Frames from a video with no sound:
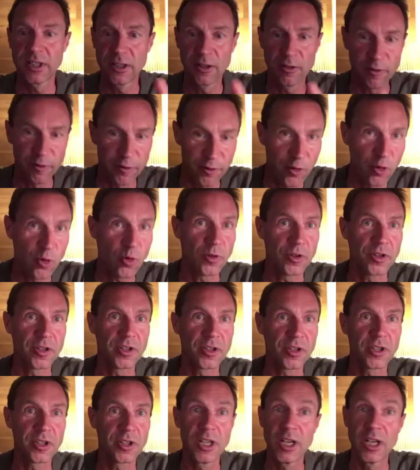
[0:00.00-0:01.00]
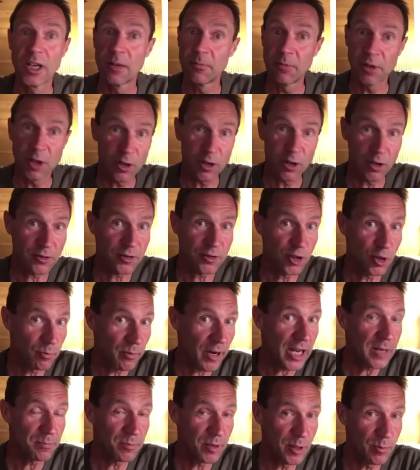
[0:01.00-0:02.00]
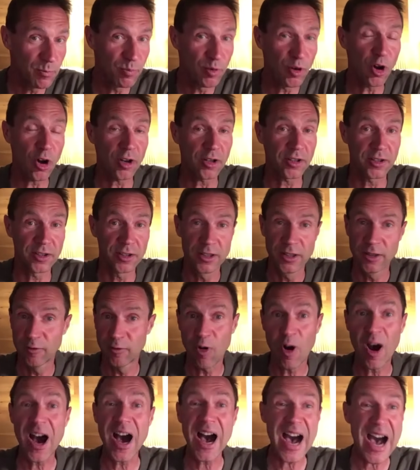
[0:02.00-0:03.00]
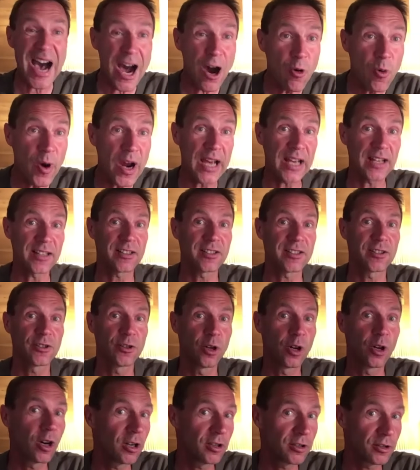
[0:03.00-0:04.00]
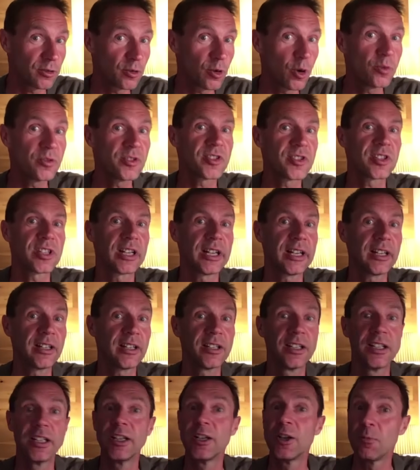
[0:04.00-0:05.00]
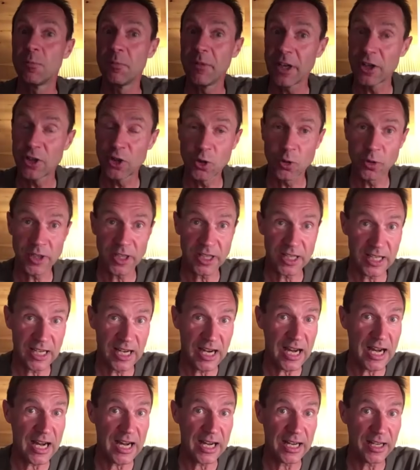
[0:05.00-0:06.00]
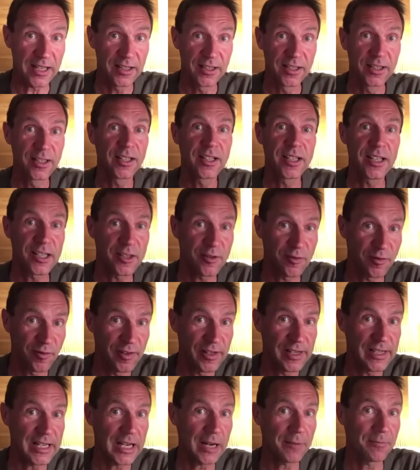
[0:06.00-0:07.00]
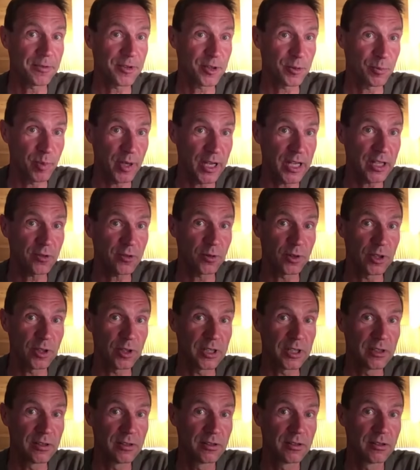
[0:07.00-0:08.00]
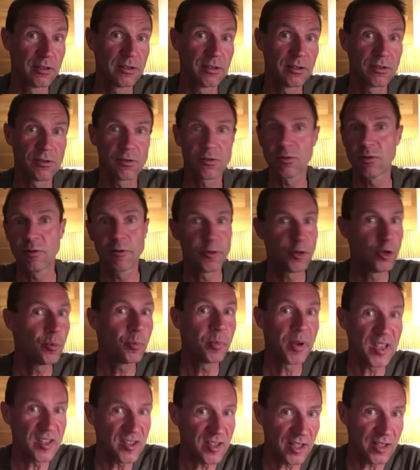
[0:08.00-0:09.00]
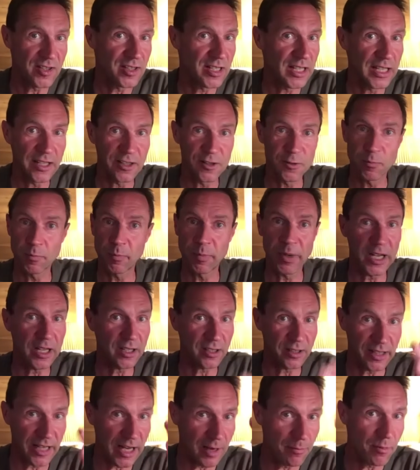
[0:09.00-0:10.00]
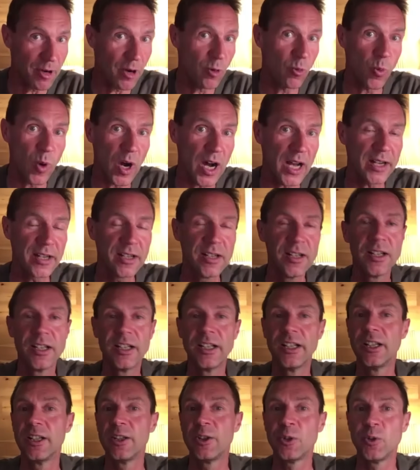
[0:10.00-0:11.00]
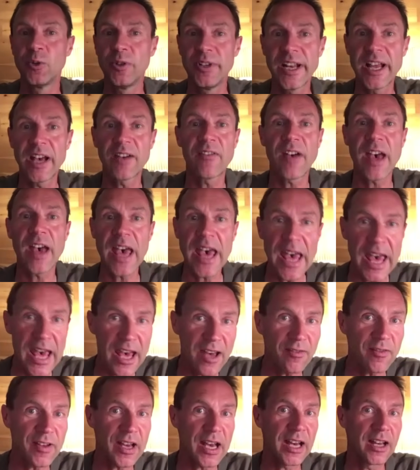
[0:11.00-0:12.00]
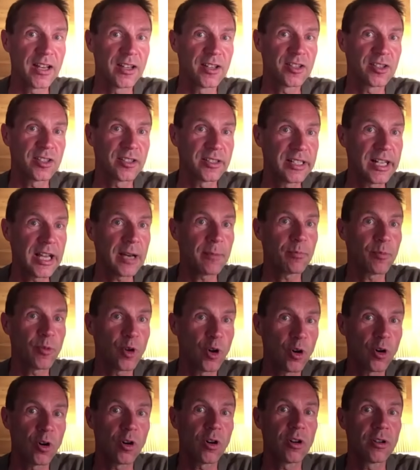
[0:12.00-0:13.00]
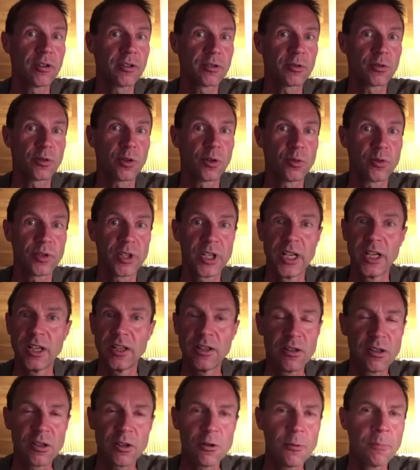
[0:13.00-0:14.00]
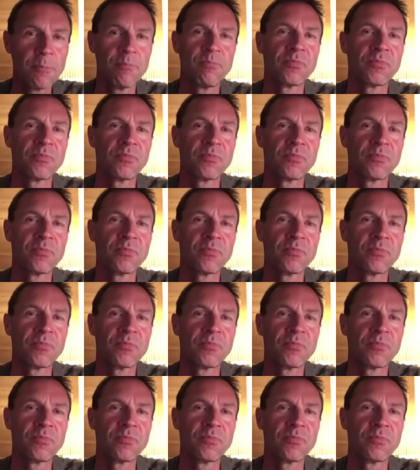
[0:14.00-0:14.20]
food, because you might be blocked for hours on the roadside. Make sure the car is filled up with petrol. Few basic things. But number one, do never, ever step on the road. You know,